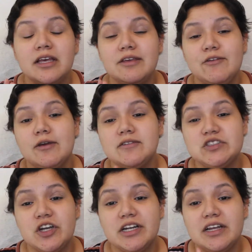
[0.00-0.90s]
If you haven't
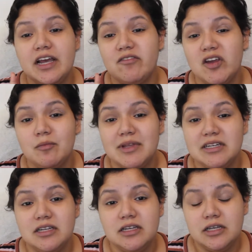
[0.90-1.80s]
tried it, I
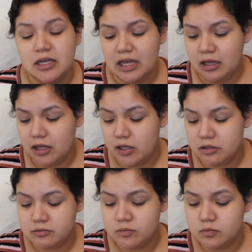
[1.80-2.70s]
recommend it.
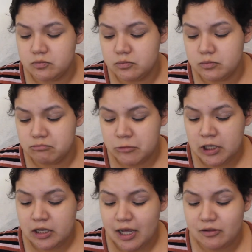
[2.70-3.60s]

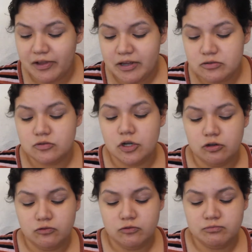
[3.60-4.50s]
I'll let you
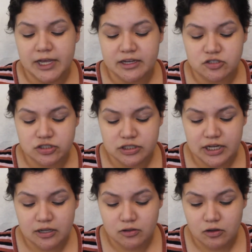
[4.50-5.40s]
know actually
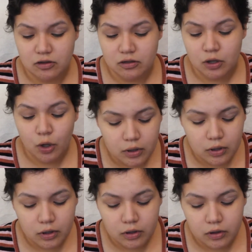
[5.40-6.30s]
how long
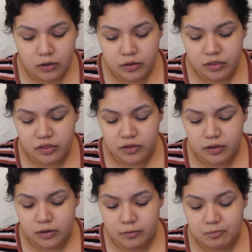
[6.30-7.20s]

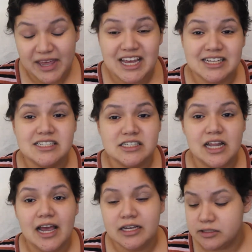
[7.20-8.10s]
the pans
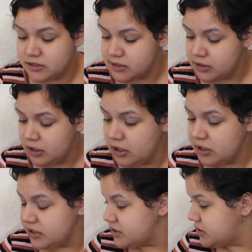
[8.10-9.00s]
last,
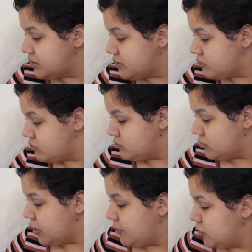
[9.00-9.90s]
because
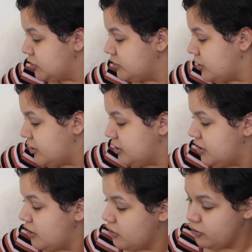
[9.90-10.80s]
I mean, I think
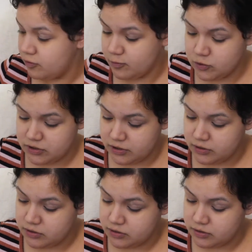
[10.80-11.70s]
they are normal
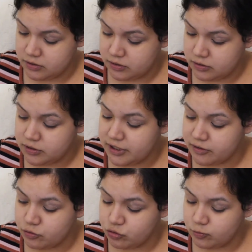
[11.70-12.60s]
size. Yeah,
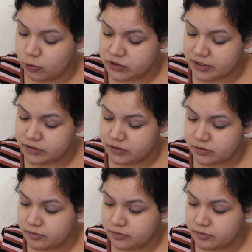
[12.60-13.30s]
they're normal sized.